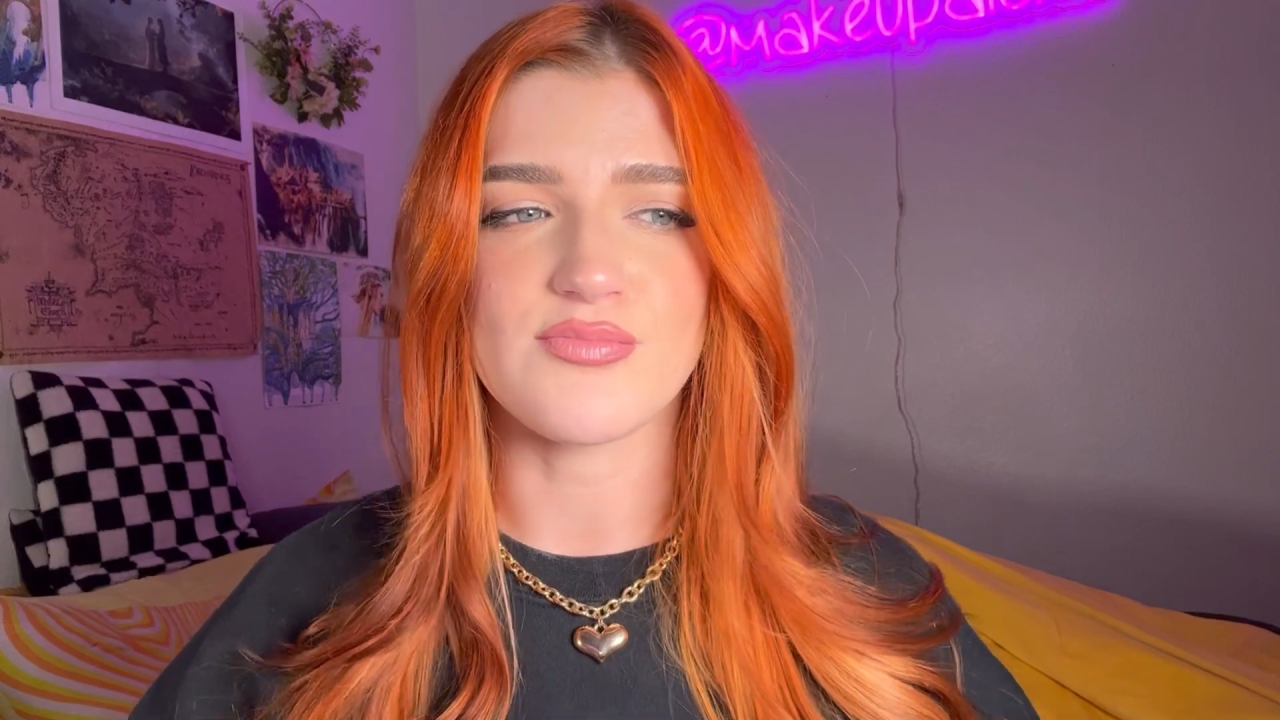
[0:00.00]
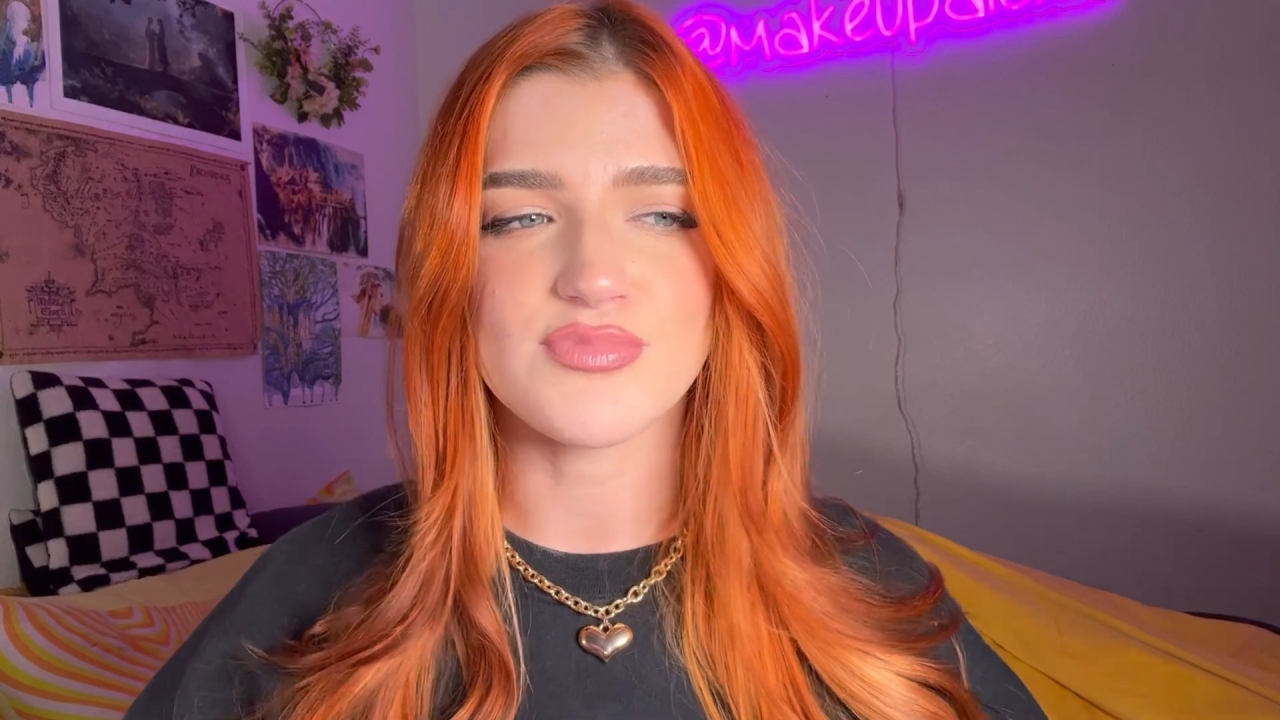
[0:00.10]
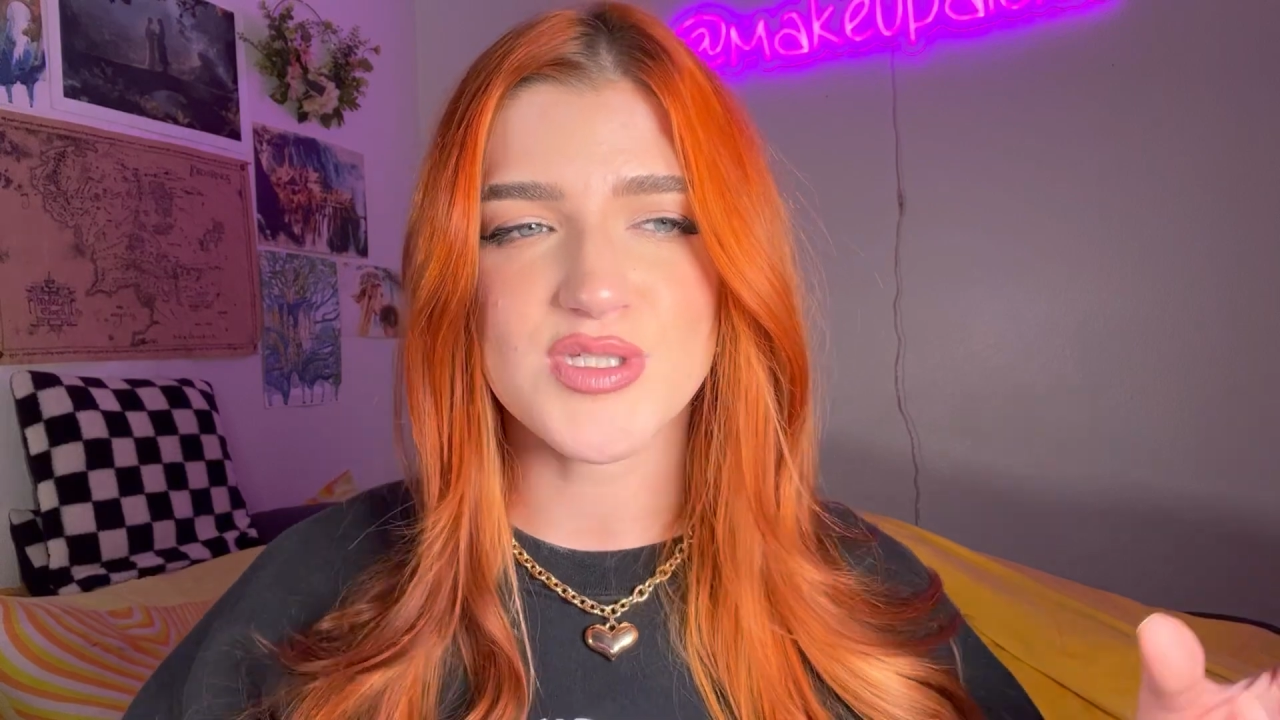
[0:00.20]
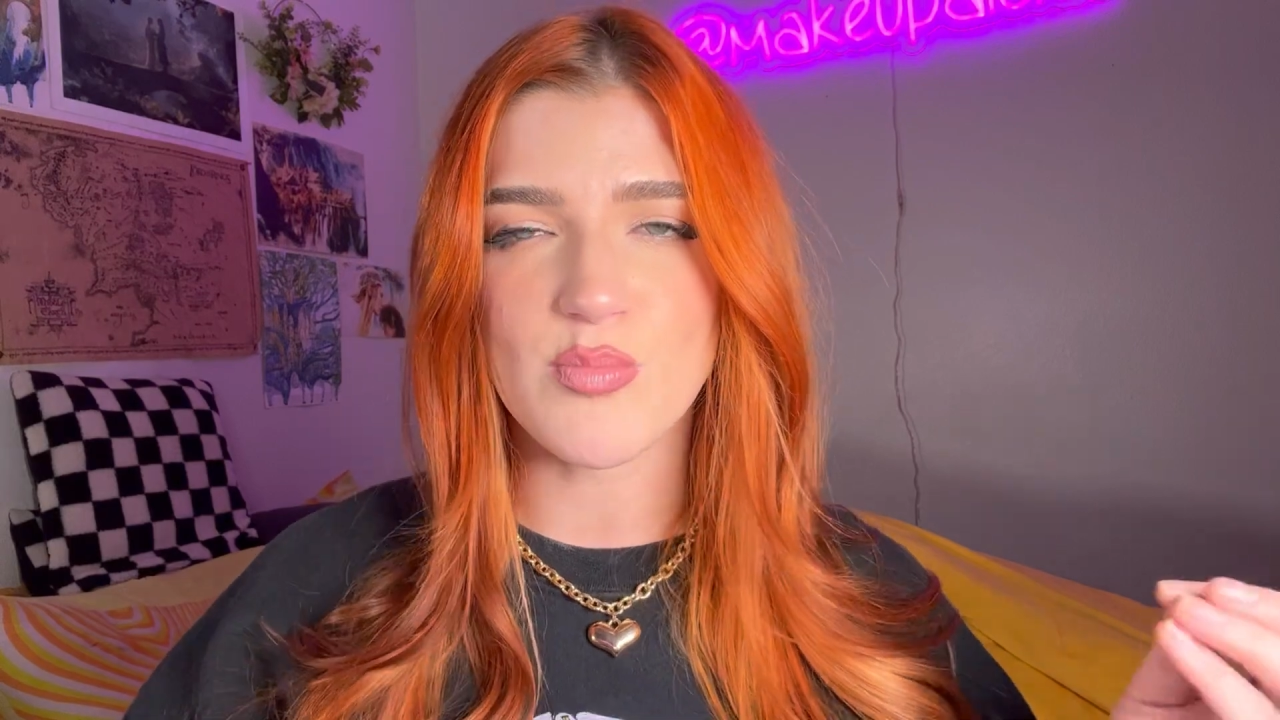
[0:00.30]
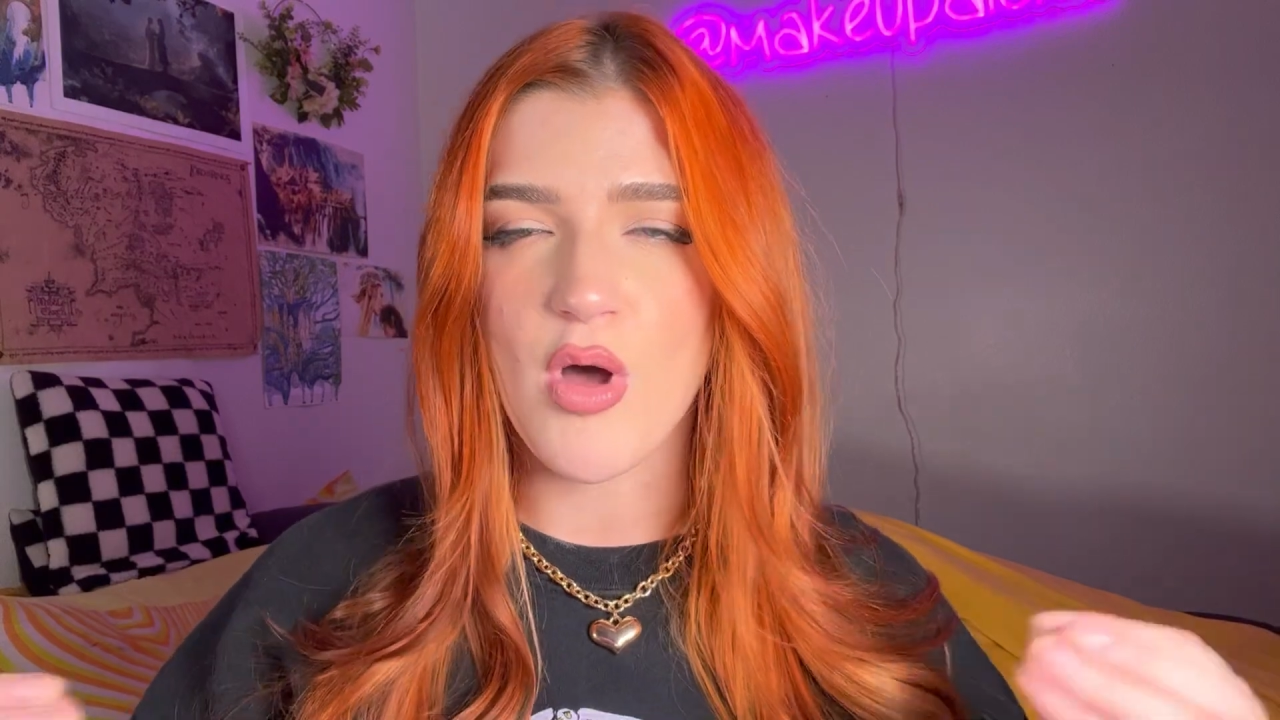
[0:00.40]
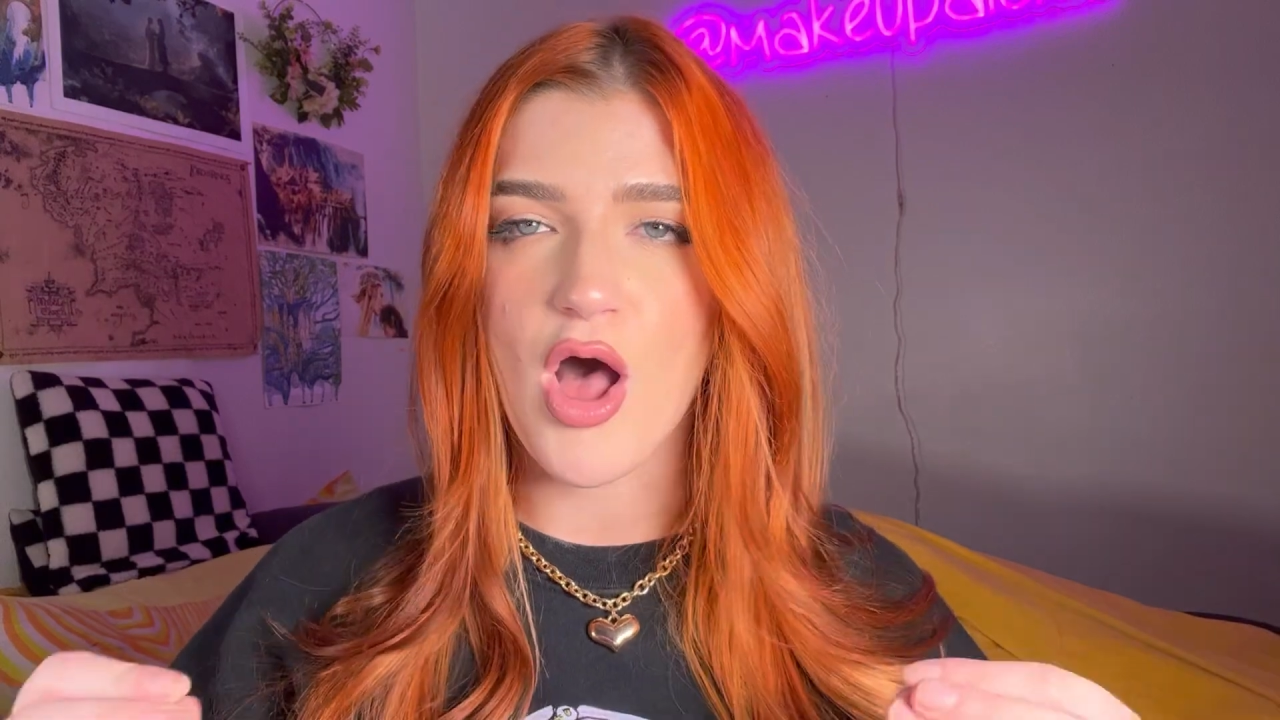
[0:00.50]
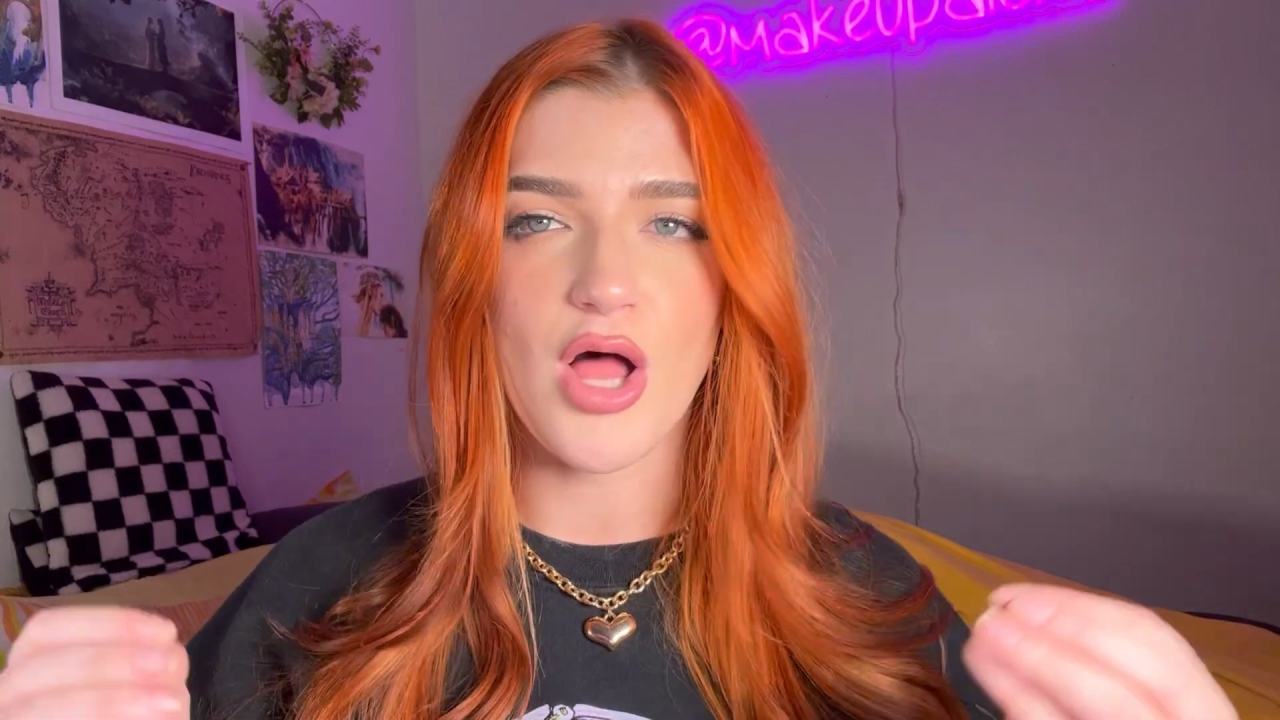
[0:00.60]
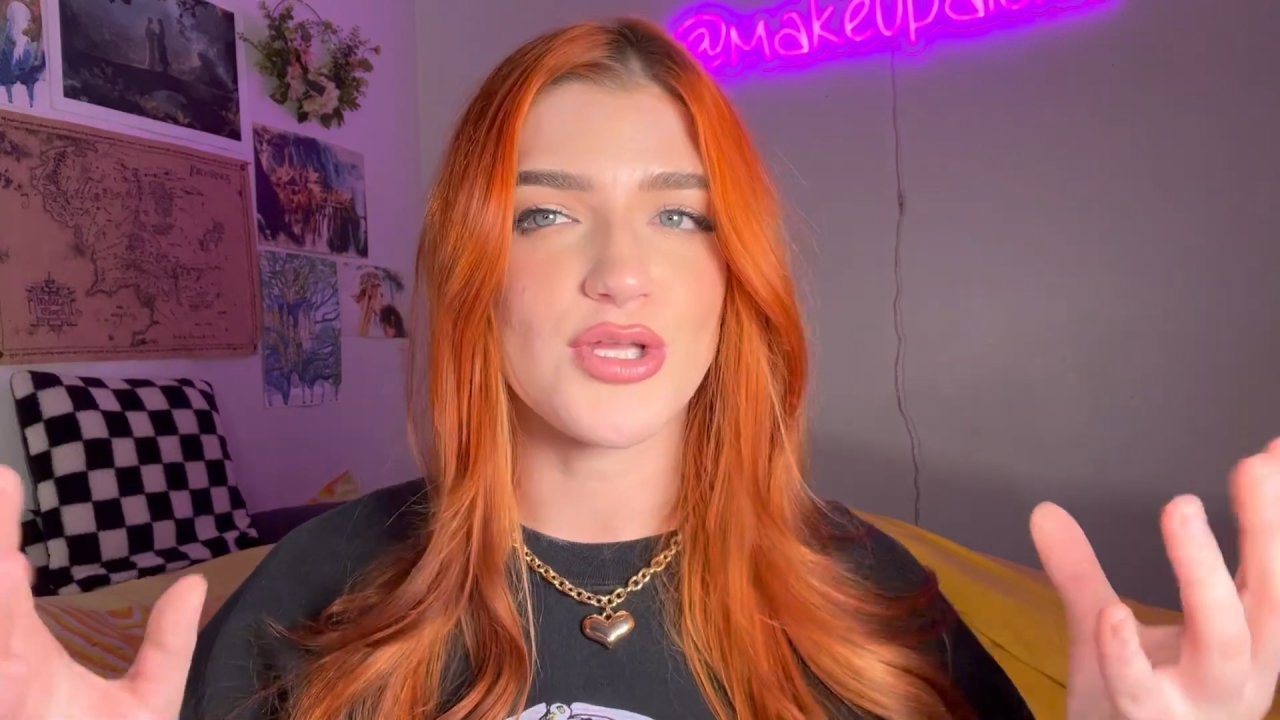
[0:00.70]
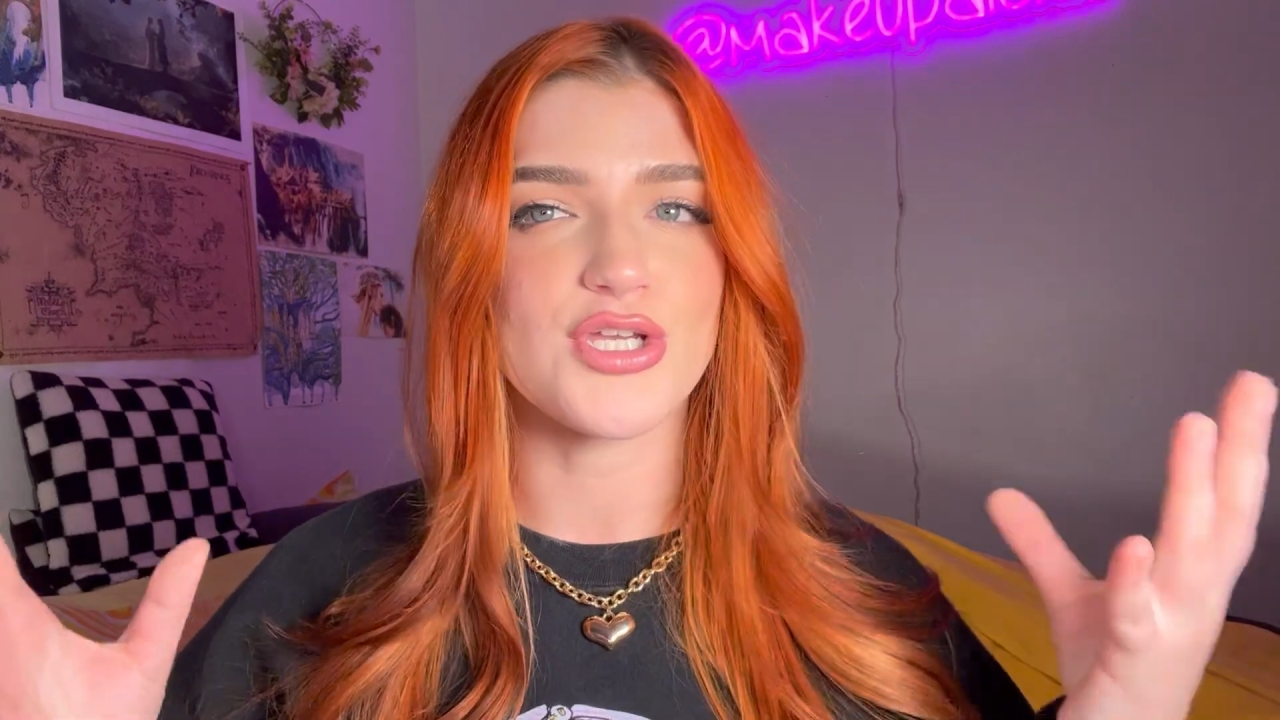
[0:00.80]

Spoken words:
small,